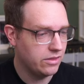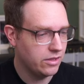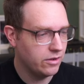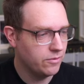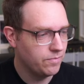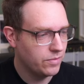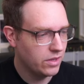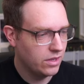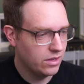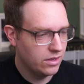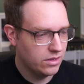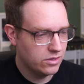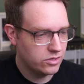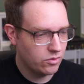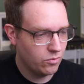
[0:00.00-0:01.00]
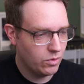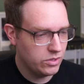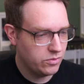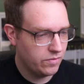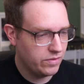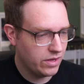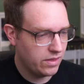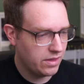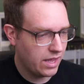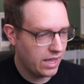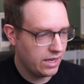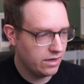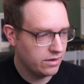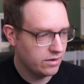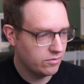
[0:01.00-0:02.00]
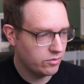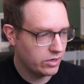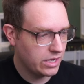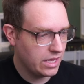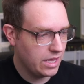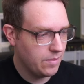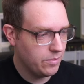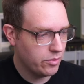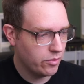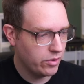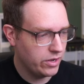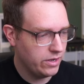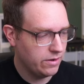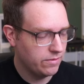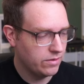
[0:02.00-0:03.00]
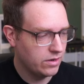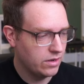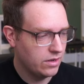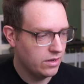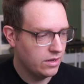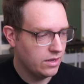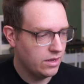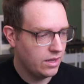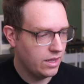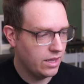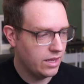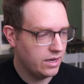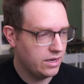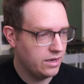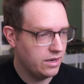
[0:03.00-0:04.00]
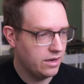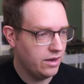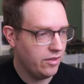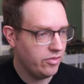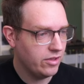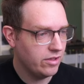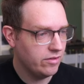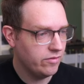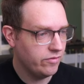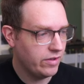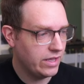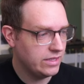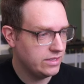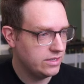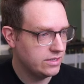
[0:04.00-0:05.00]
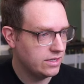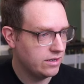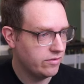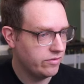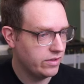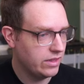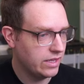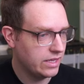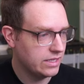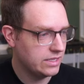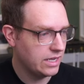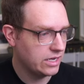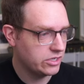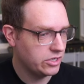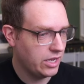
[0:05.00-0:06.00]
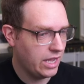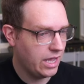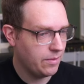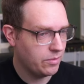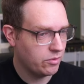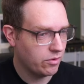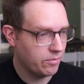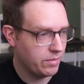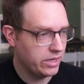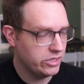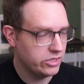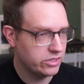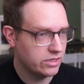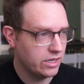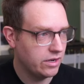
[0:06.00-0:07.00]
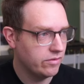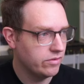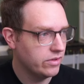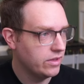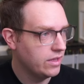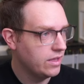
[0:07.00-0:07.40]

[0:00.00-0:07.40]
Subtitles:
though. So once we've done that, we're going to import it, and nothing fancy is going to feel like it's actually happened to our mesh. It's kind of,